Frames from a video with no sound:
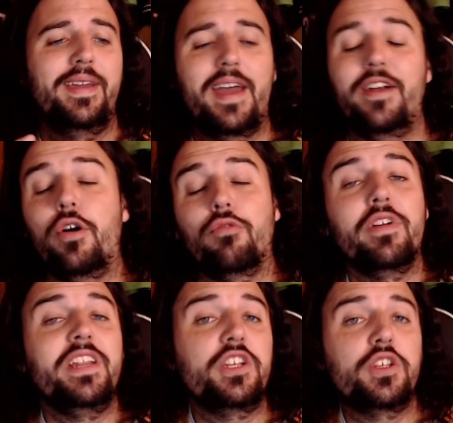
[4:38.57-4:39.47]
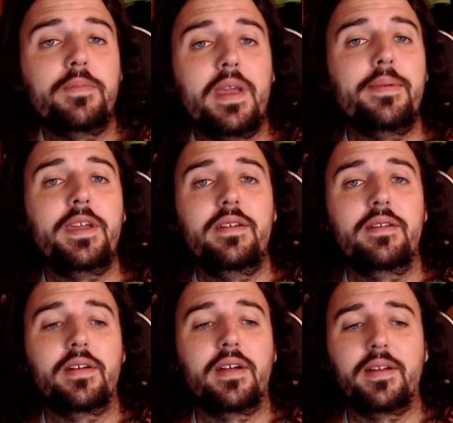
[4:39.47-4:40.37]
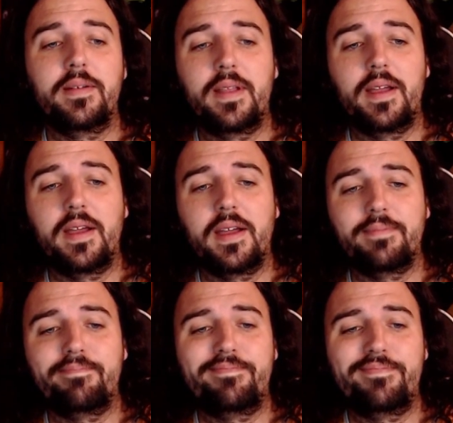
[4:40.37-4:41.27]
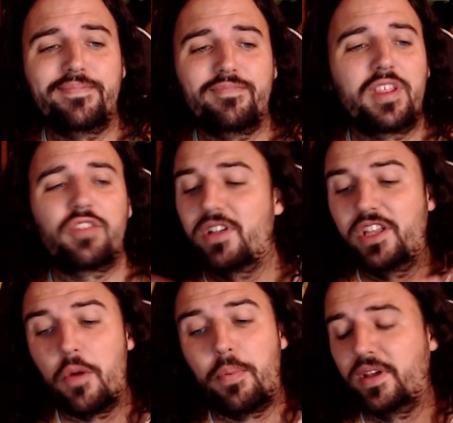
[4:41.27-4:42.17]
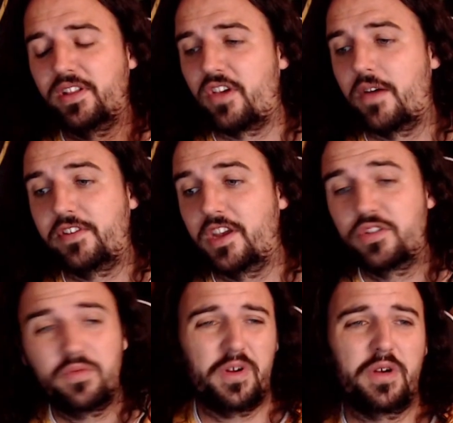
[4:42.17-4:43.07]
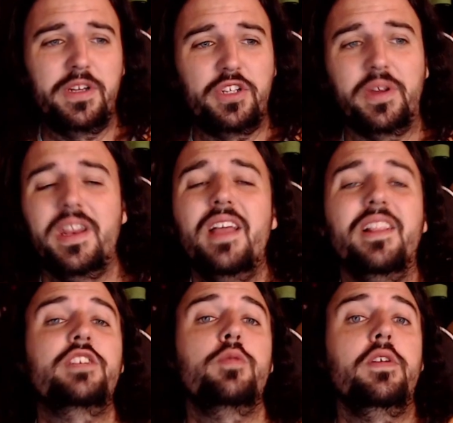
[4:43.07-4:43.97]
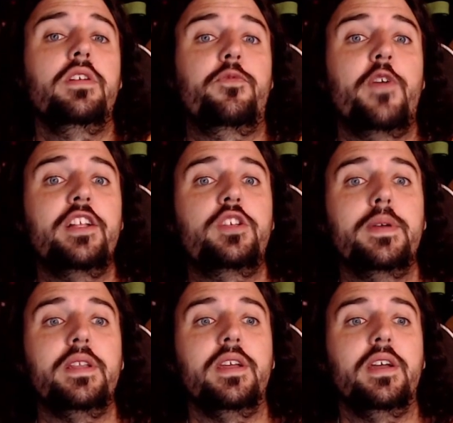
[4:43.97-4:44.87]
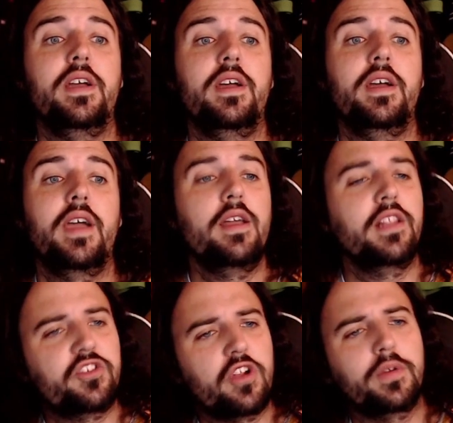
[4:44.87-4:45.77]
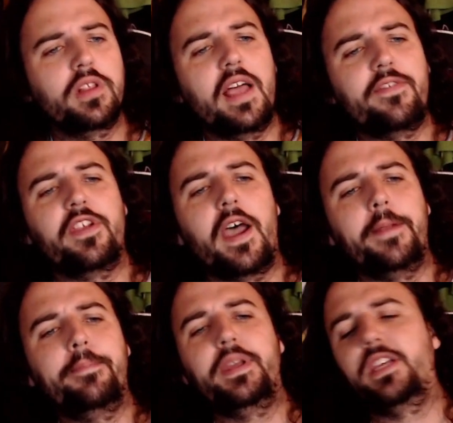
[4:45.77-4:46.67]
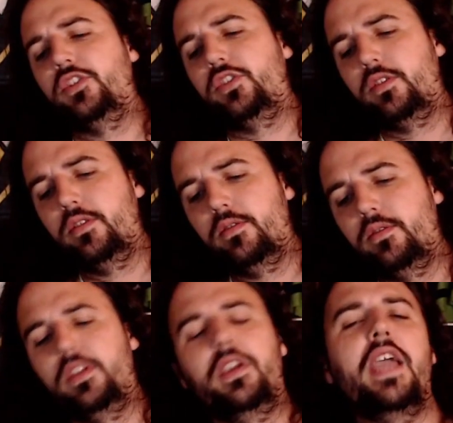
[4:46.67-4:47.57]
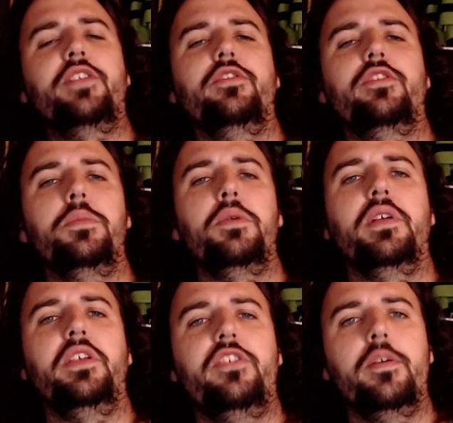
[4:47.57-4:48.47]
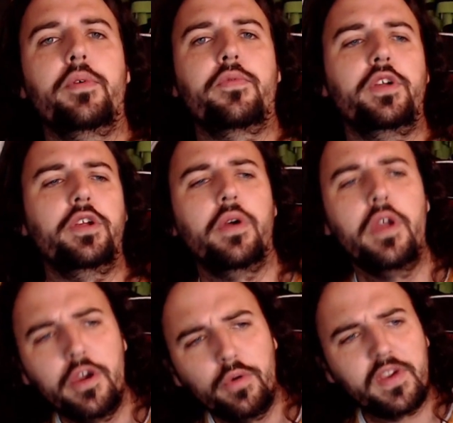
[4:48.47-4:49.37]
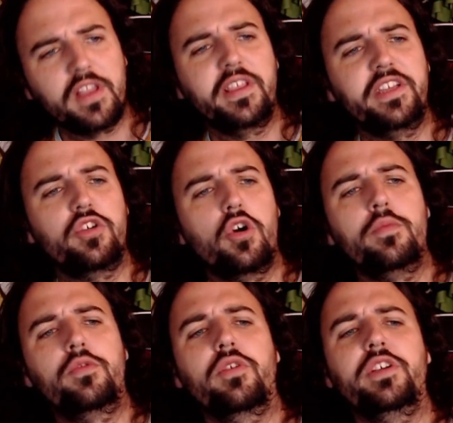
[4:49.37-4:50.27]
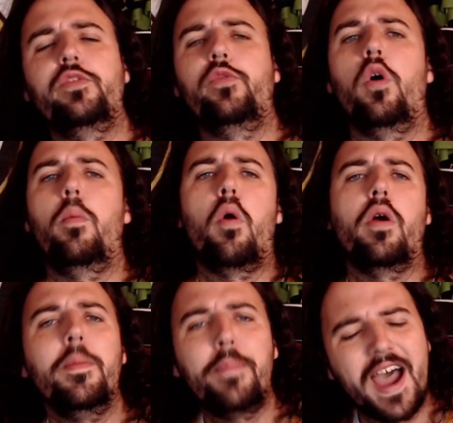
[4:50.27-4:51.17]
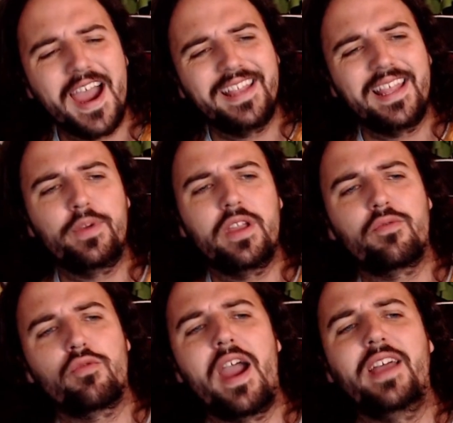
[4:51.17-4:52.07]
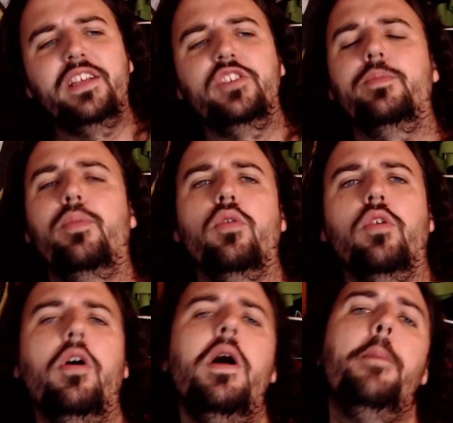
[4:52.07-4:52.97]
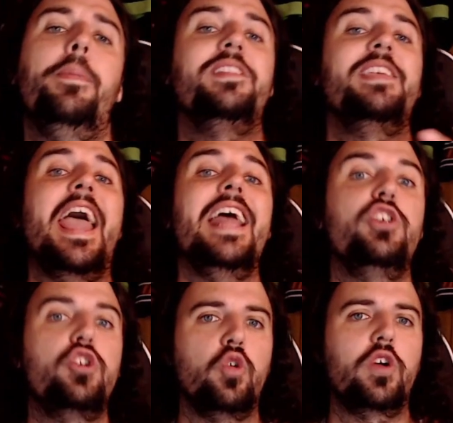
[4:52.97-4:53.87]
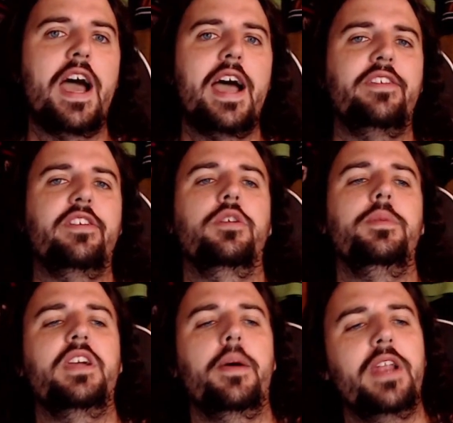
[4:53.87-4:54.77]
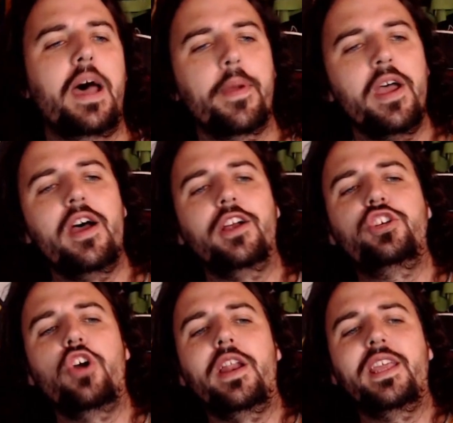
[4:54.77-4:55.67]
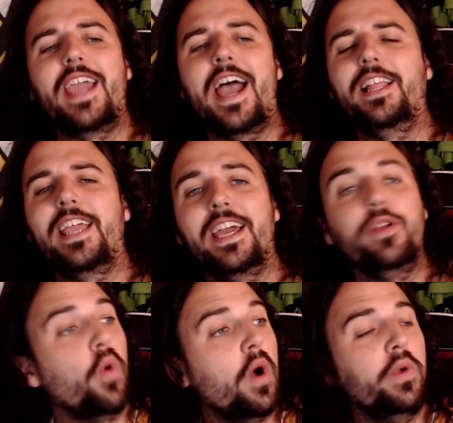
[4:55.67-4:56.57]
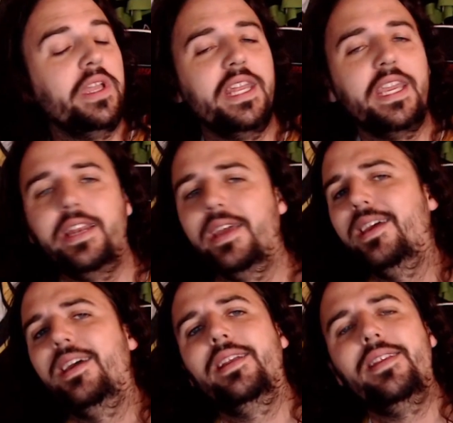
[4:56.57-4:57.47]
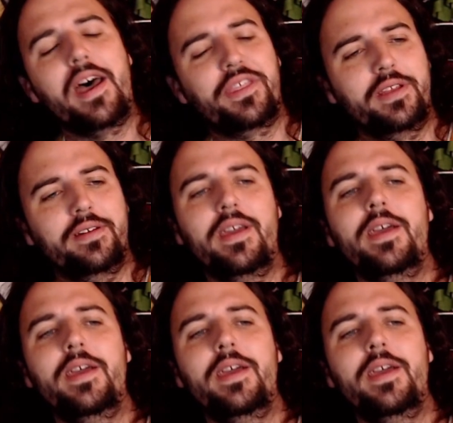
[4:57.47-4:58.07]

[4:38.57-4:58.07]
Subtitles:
Rittich maybe. There's really no point in this conversation. What are we doing? Let's move to defensemen. And let's start with the left side because the answer is going to be really simple for you. We've got Lindholm, Grizz, Forbort. Behind them we have Riley and Zaboral. Potential guys that could be coming up, Sean and Callahan. What we need? Nothing.